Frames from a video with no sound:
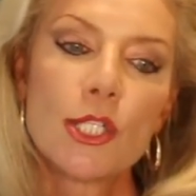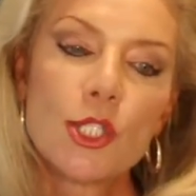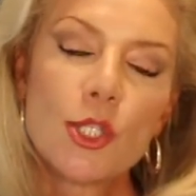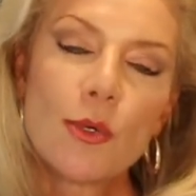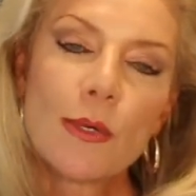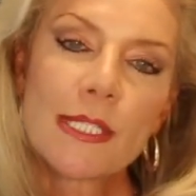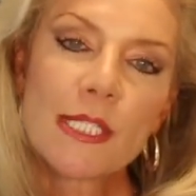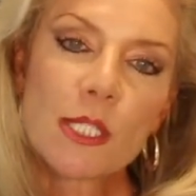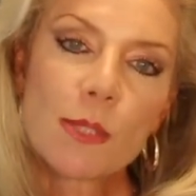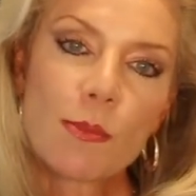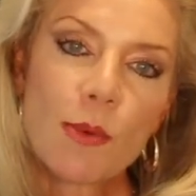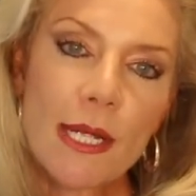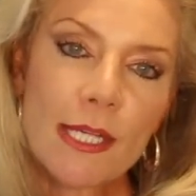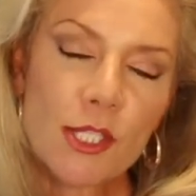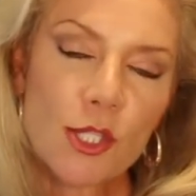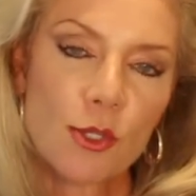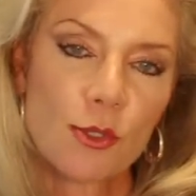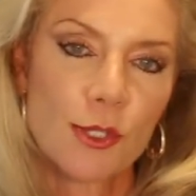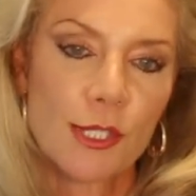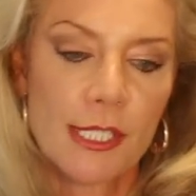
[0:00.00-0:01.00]
to
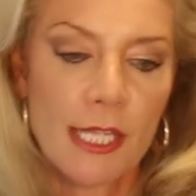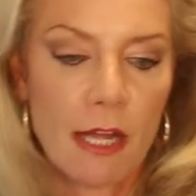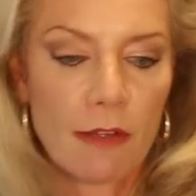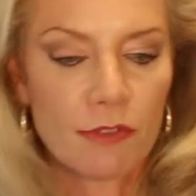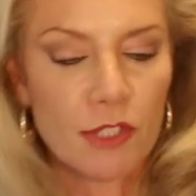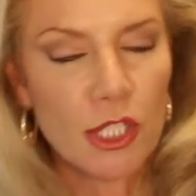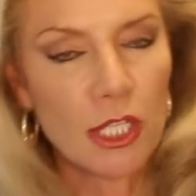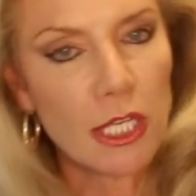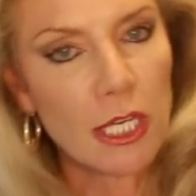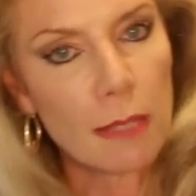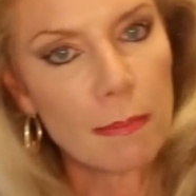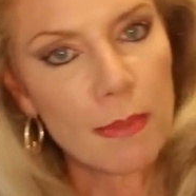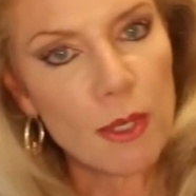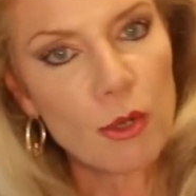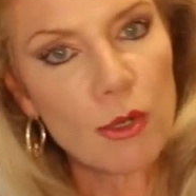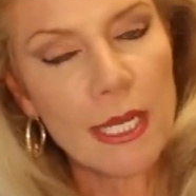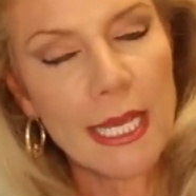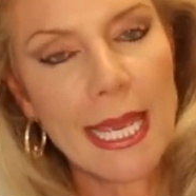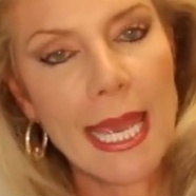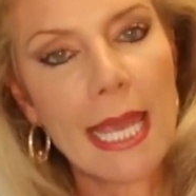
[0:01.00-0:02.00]
express yourself, to
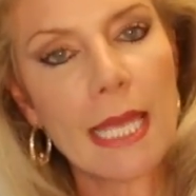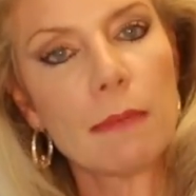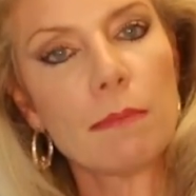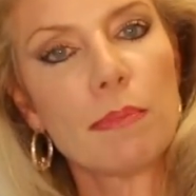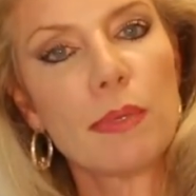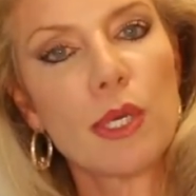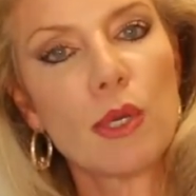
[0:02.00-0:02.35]
communicate